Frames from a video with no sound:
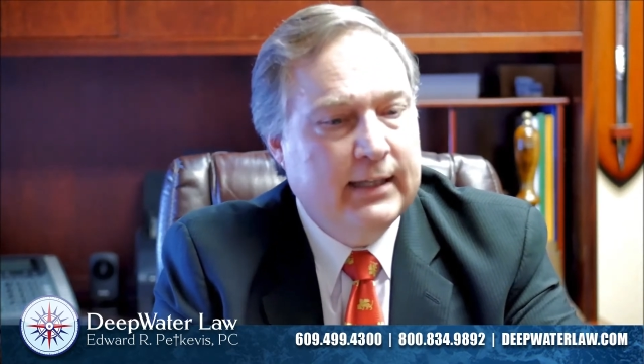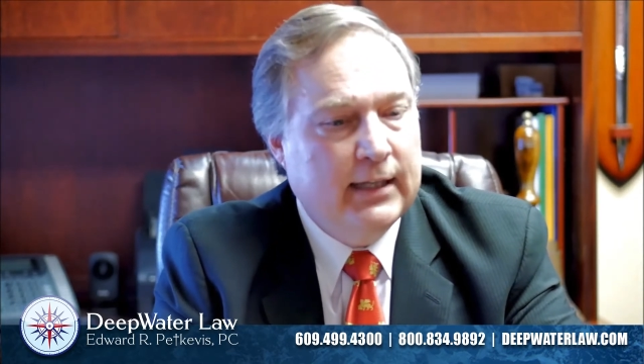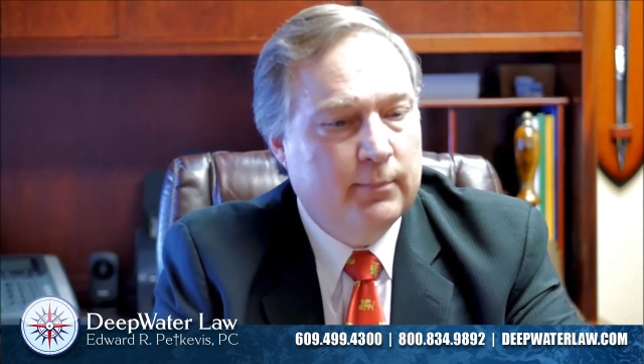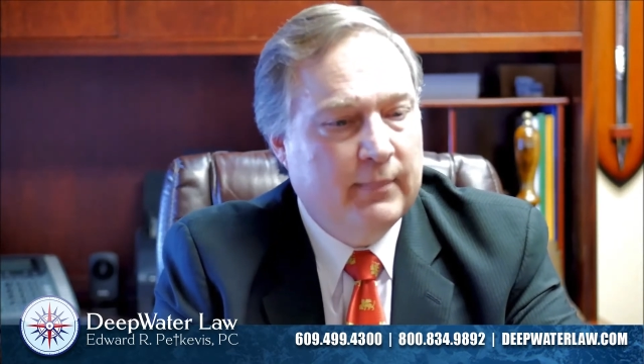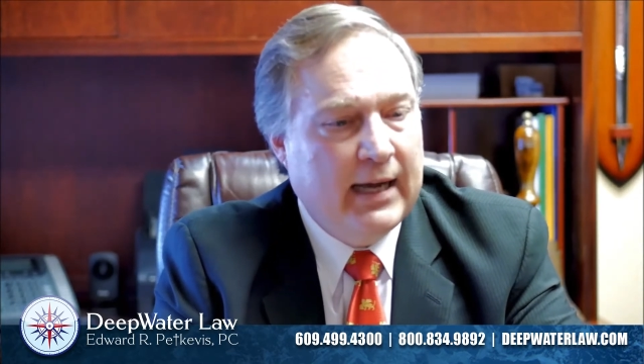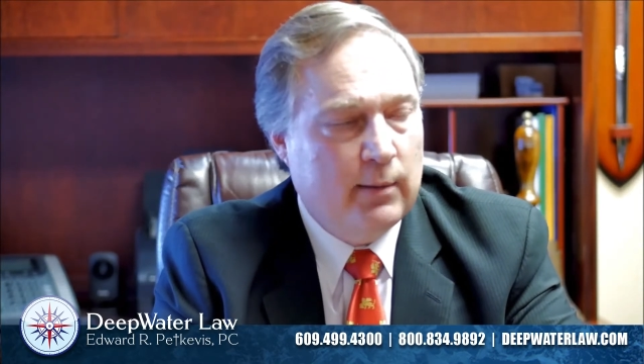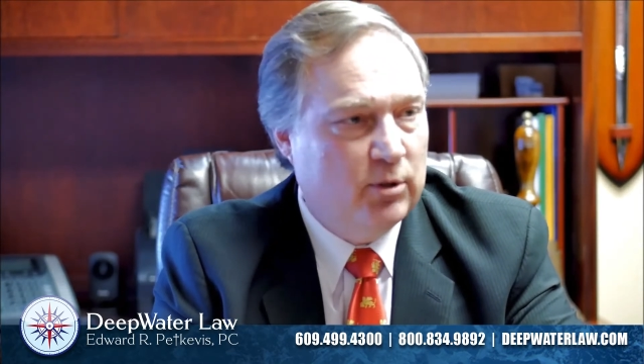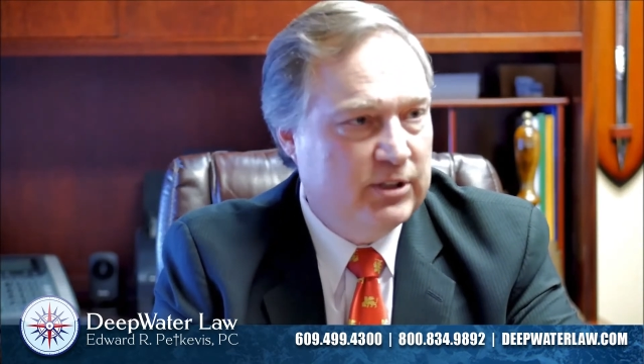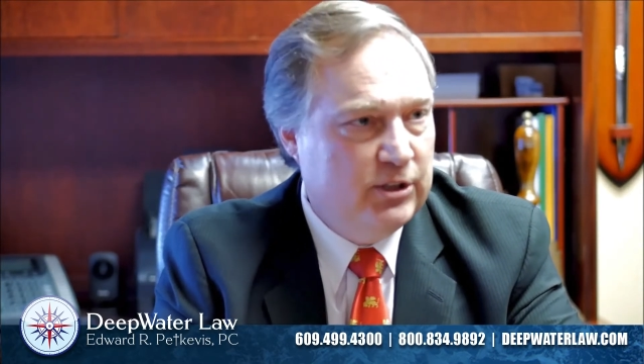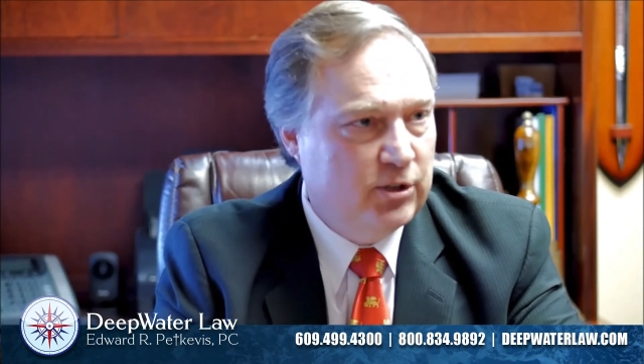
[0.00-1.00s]

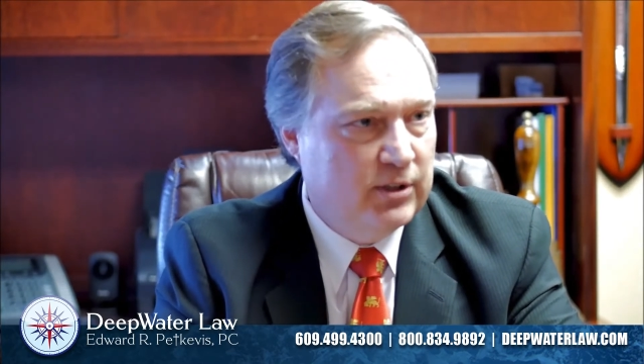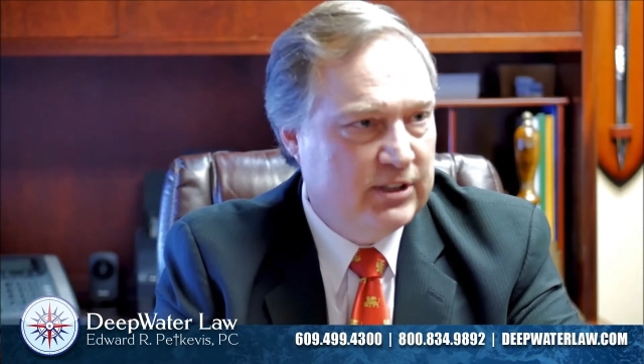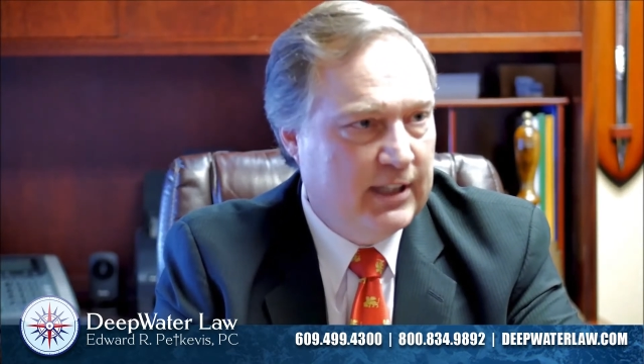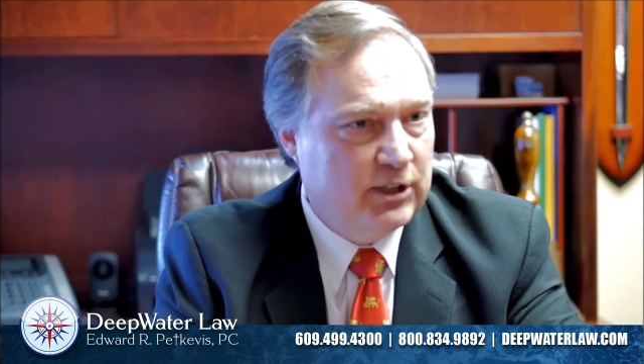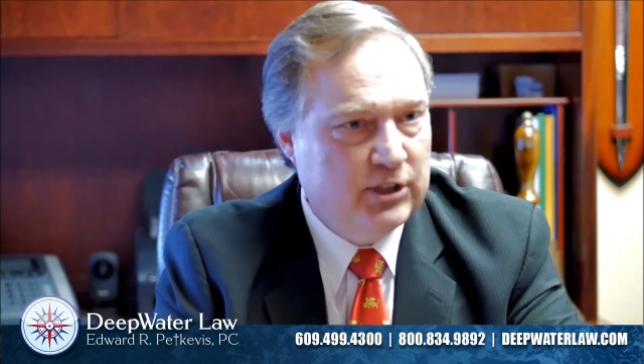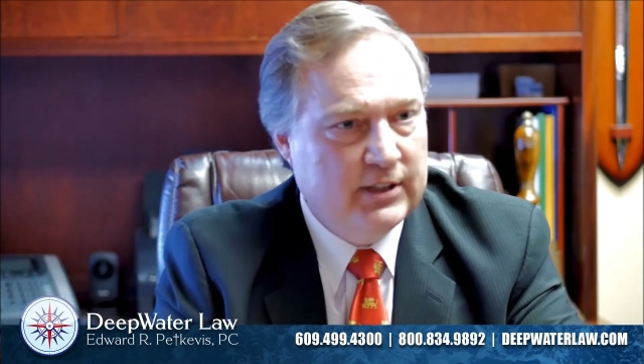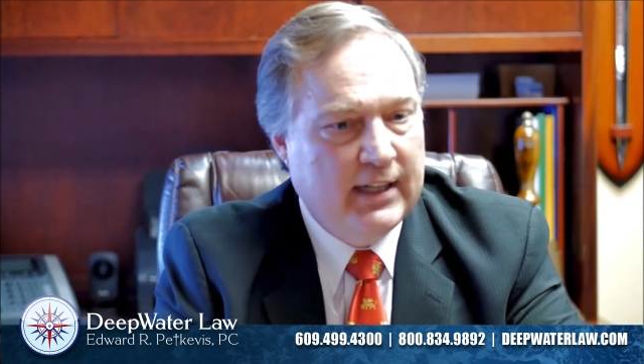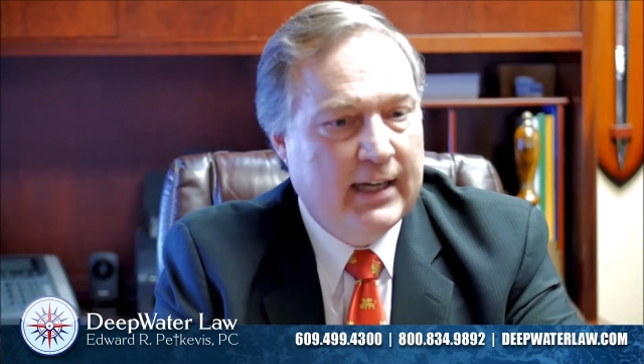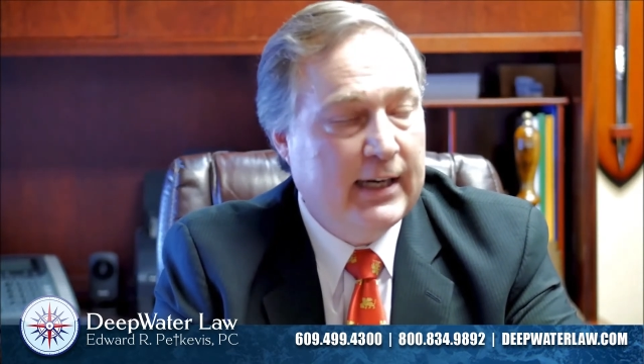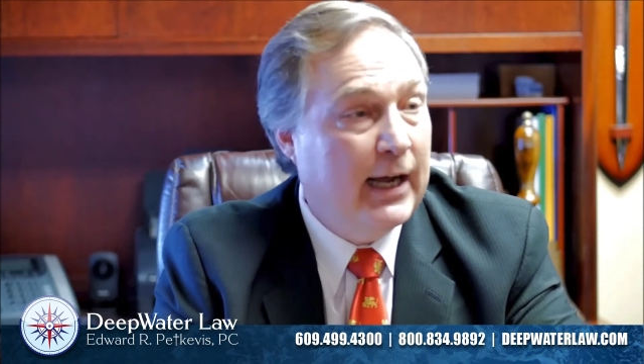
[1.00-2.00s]
Admiralty jurisdiction
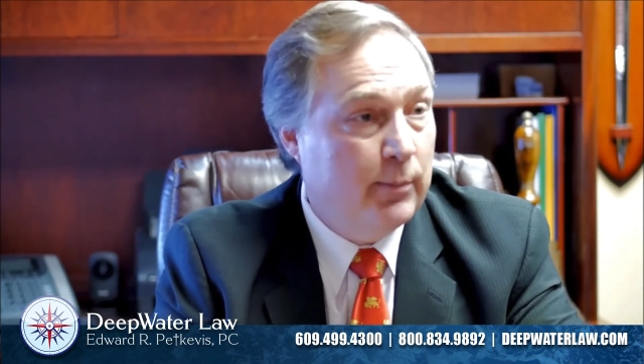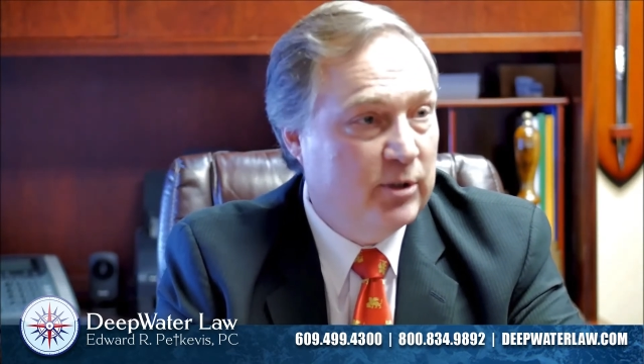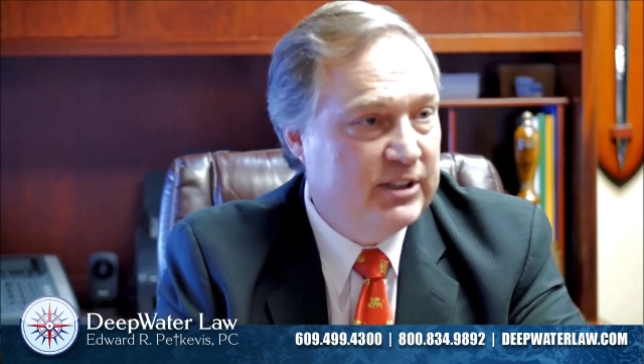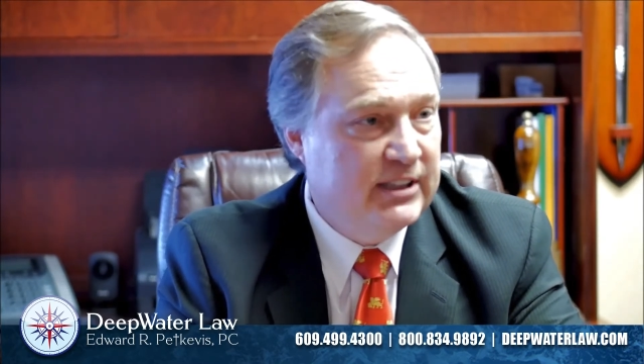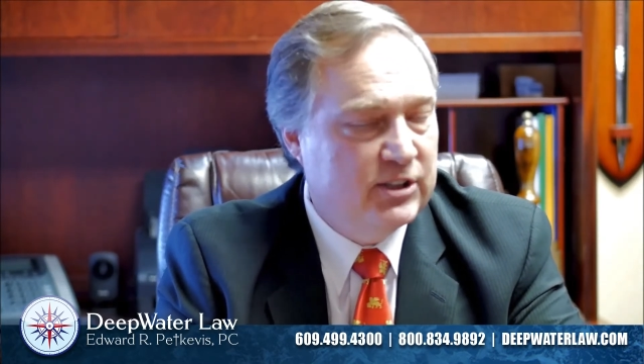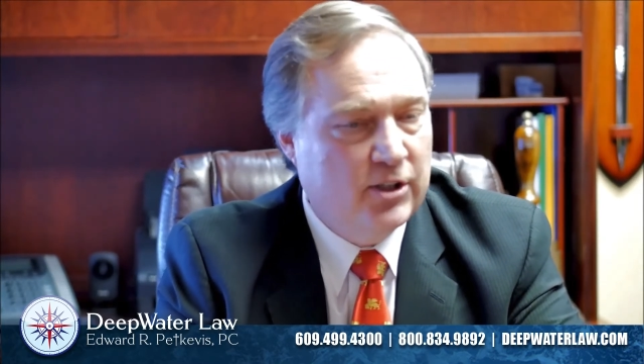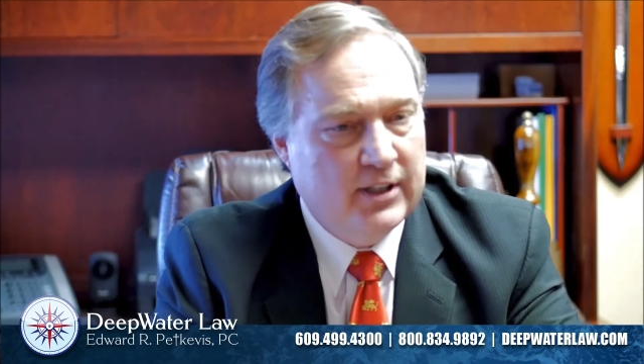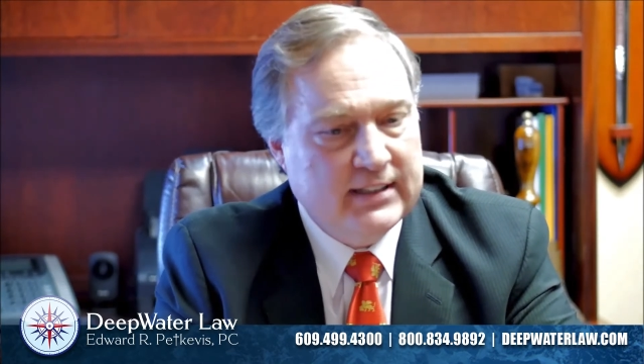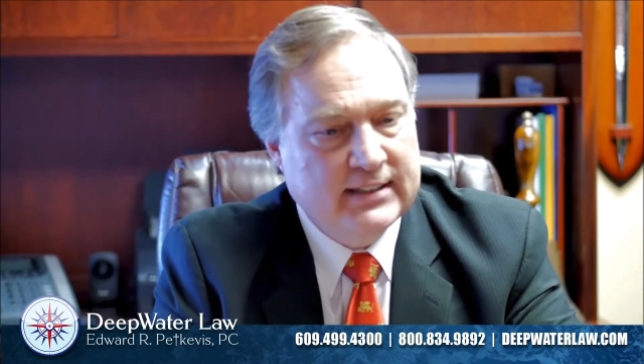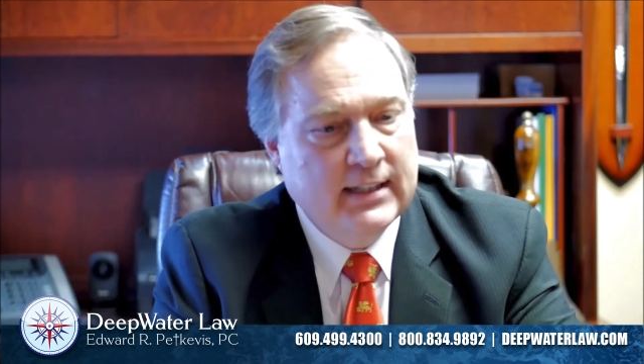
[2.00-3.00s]
and Admiralty
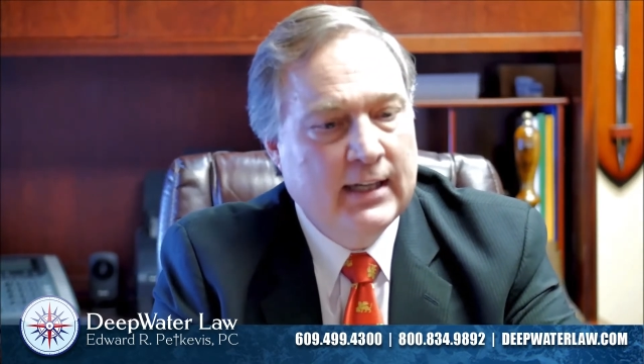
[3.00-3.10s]
attorneys.